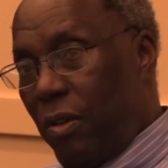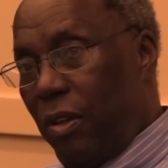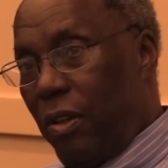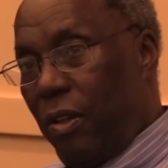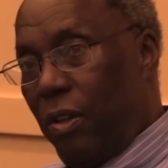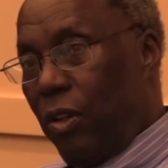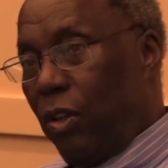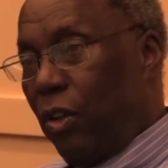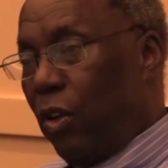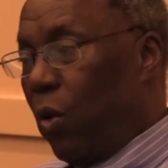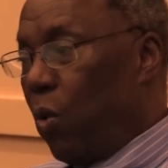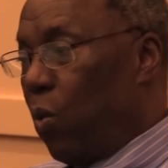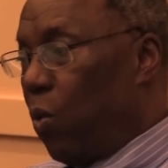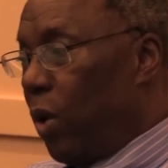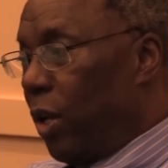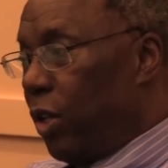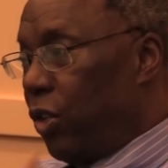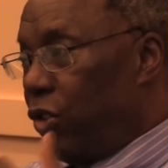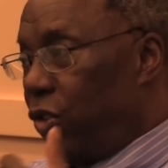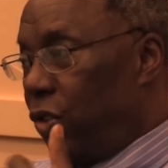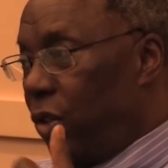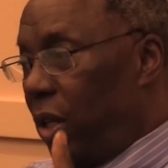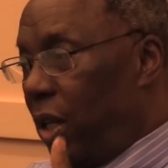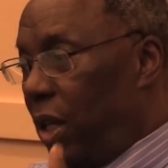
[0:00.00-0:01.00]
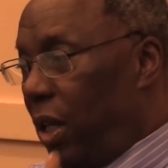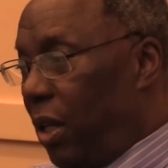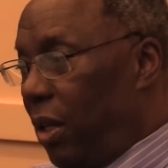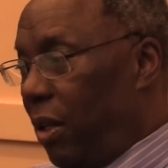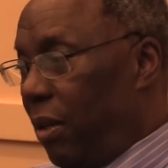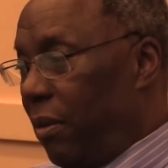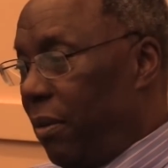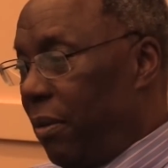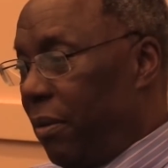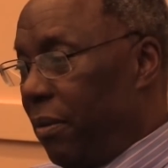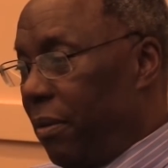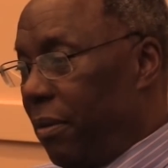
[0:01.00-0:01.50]
You know, once
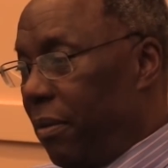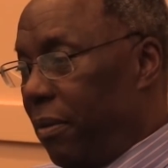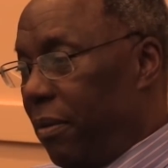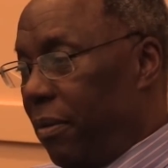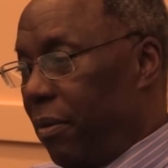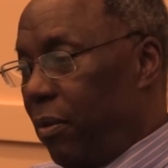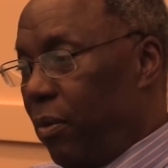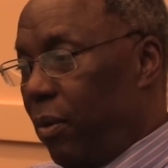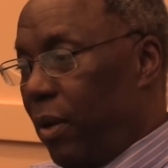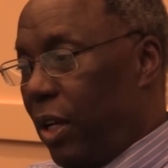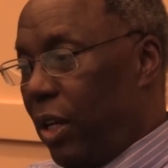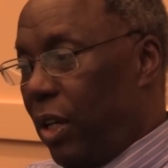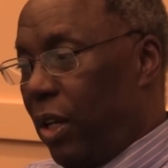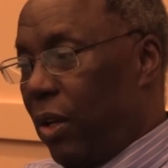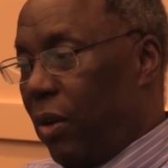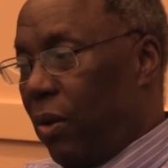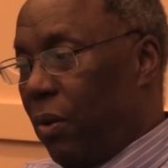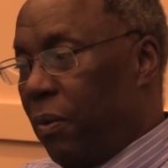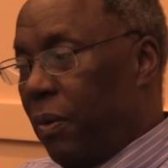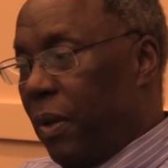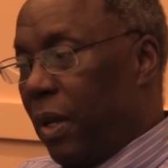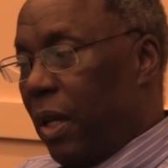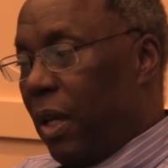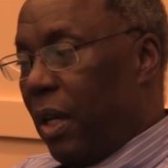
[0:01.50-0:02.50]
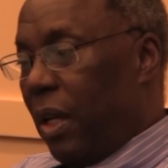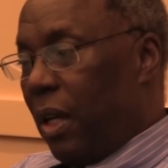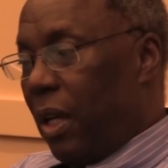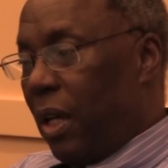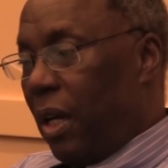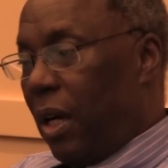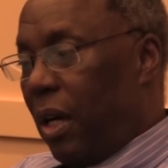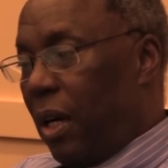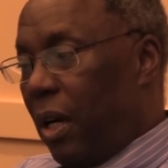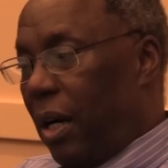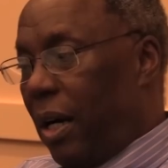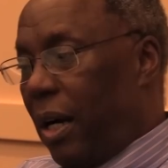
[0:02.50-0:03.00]
the radio
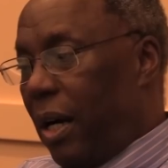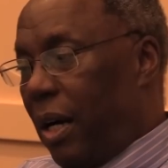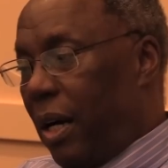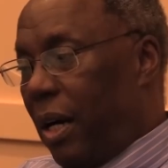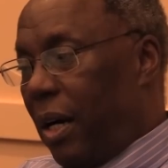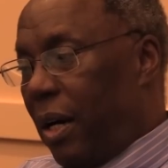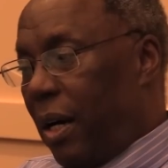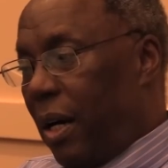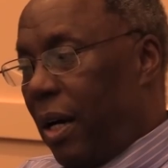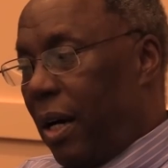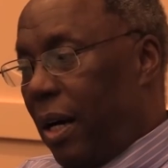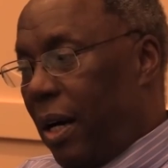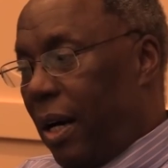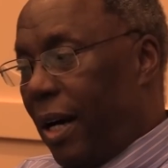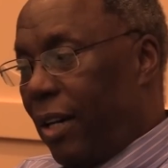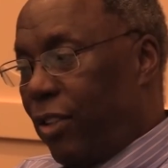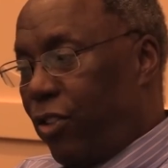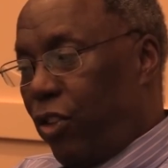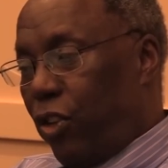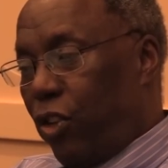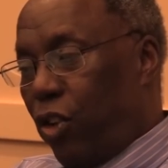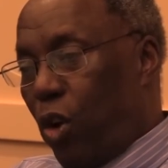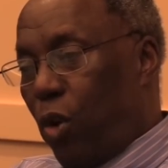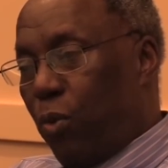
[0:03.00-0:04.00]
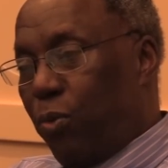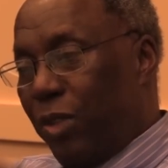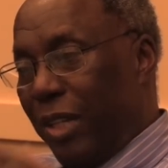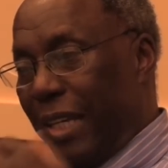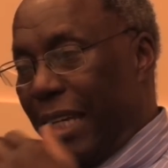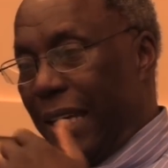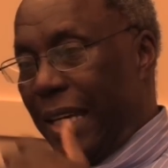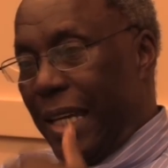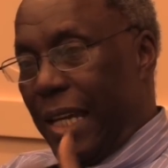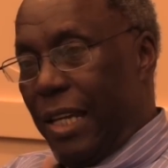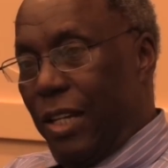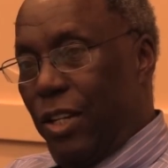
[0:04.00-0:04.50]
isotopes
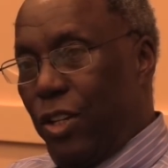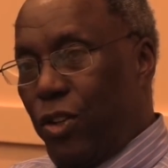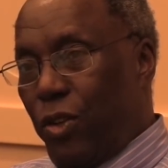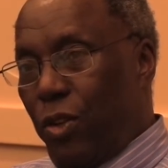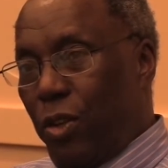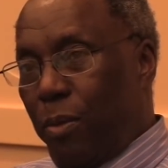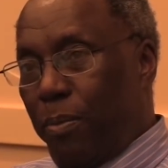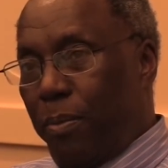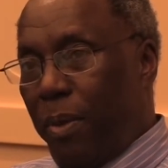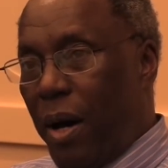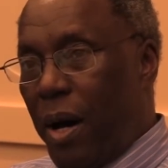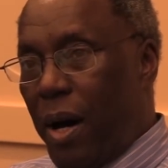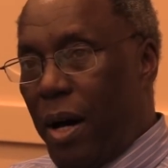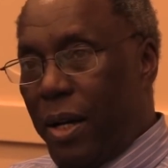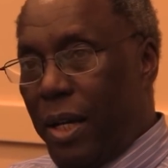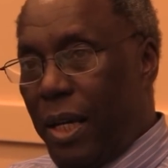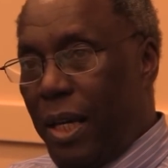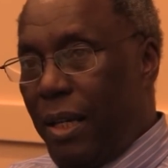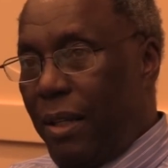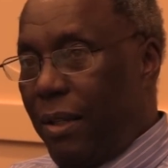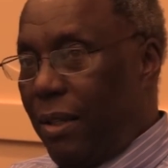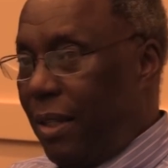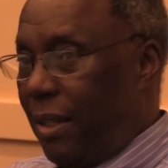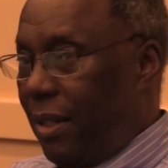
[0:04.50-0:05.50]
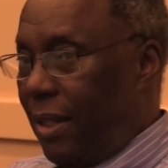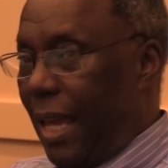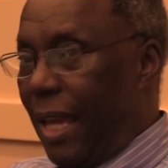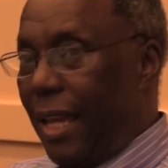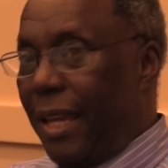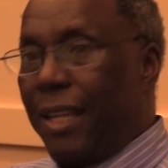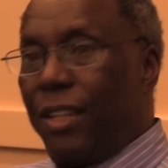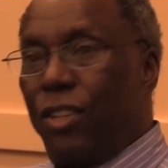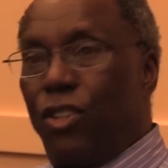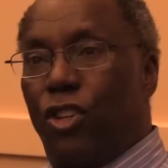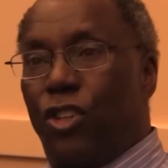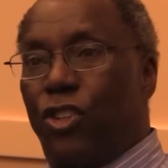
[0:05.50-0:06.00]
get into the body, they
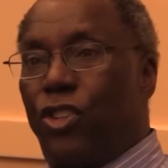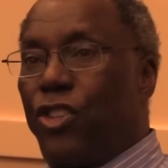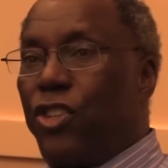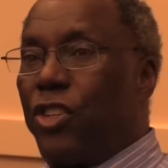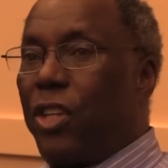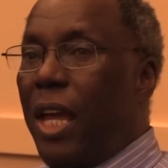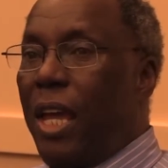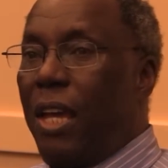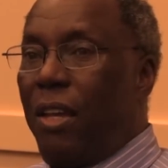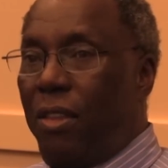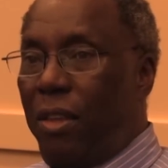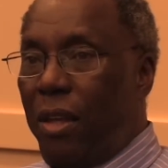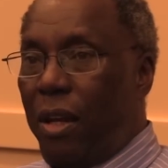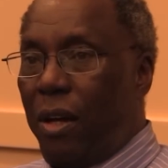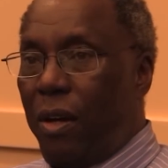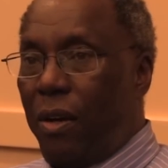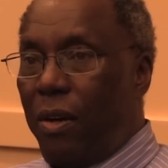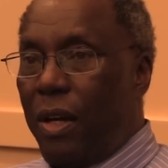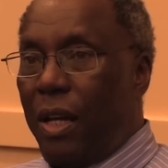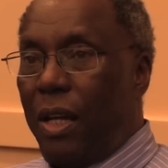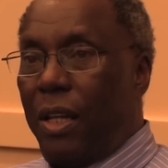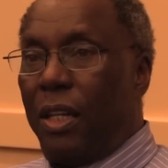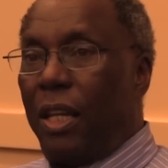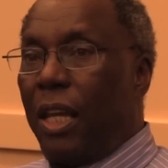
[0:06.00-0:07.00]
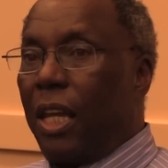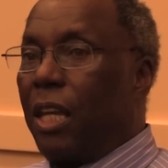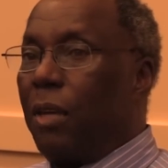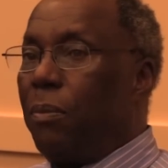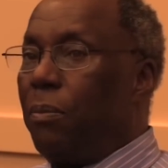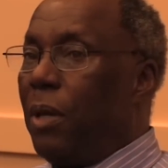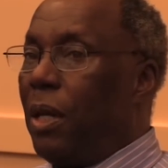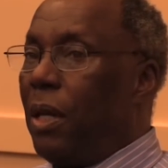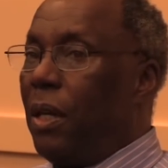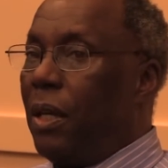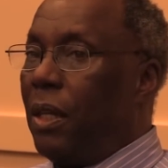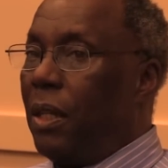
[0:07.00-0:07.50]
can just stay there, and they
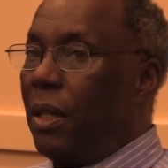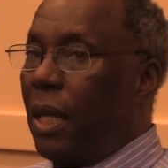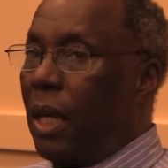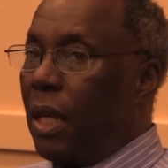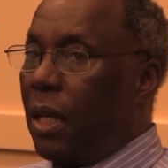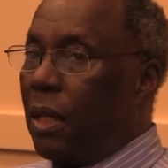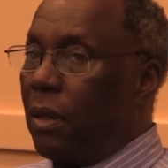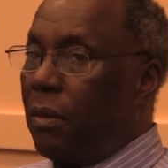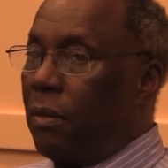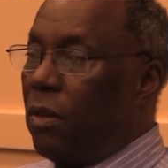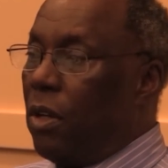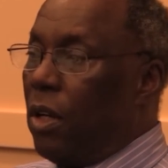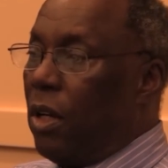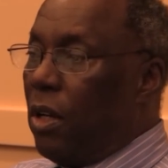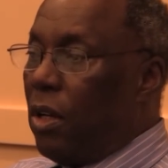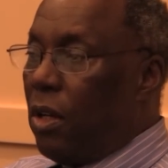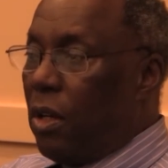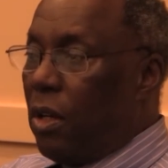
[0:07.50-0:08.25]
can be, and they can